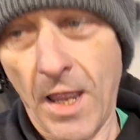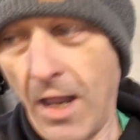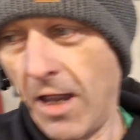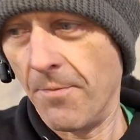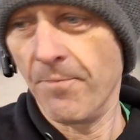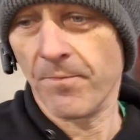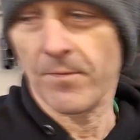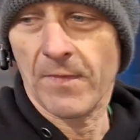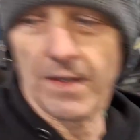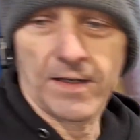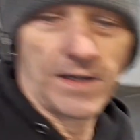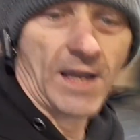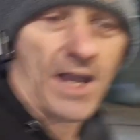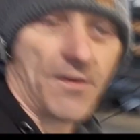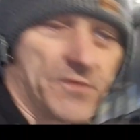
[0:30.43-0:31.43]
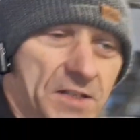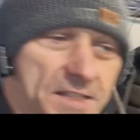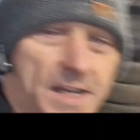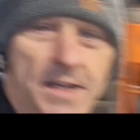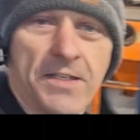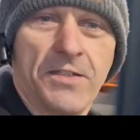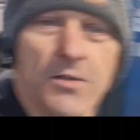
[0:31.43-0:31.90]
I've
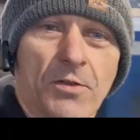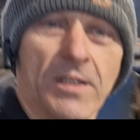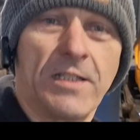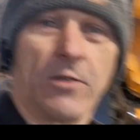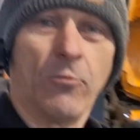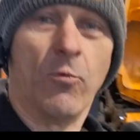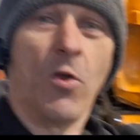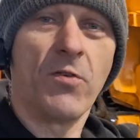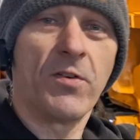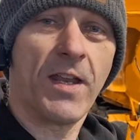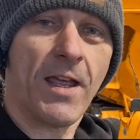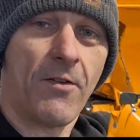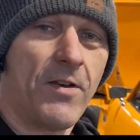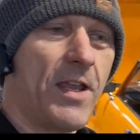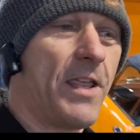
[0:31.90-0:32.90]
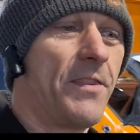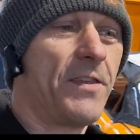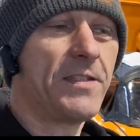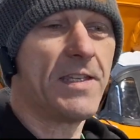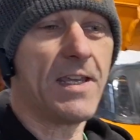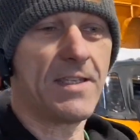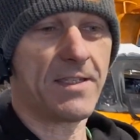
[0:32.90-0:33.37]
decided to do a little rundown here.
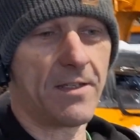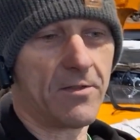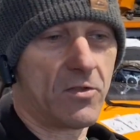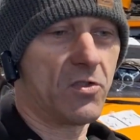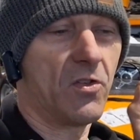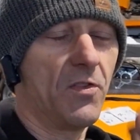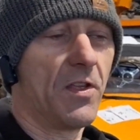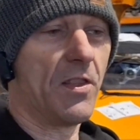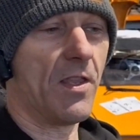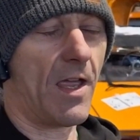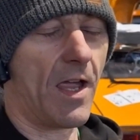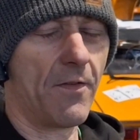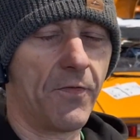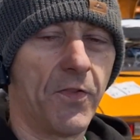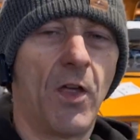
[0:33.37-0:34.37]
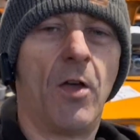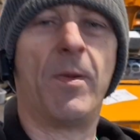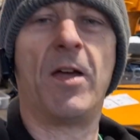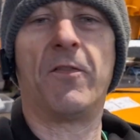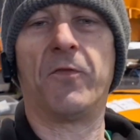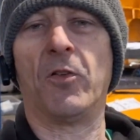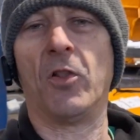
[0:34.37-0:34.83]
This is something that I've thought
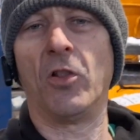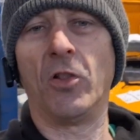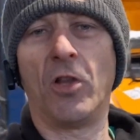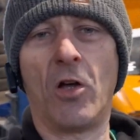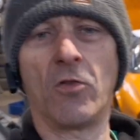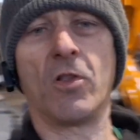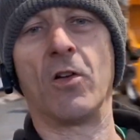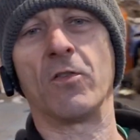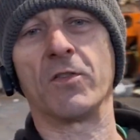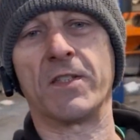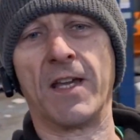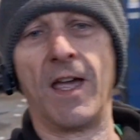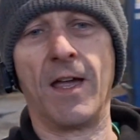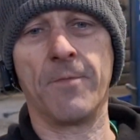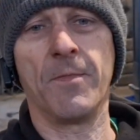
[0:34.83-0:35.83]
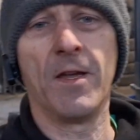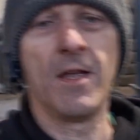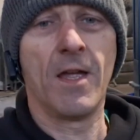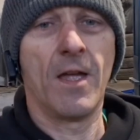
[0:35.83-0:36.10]
about for a long time.